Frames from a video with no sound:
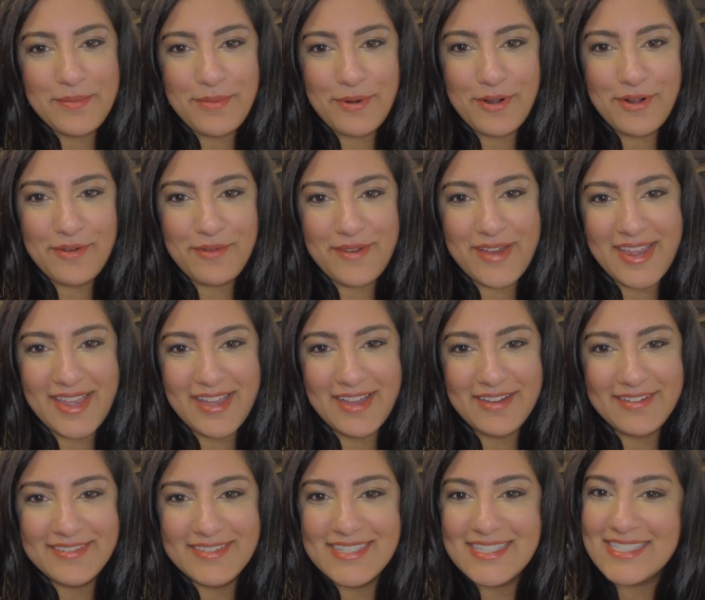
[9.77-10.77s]
Puerto
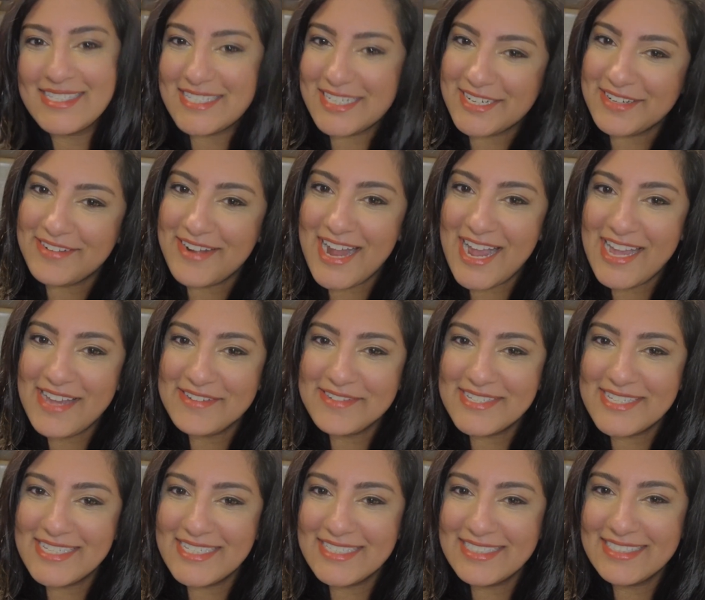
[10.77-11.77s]
Rico. Stick around.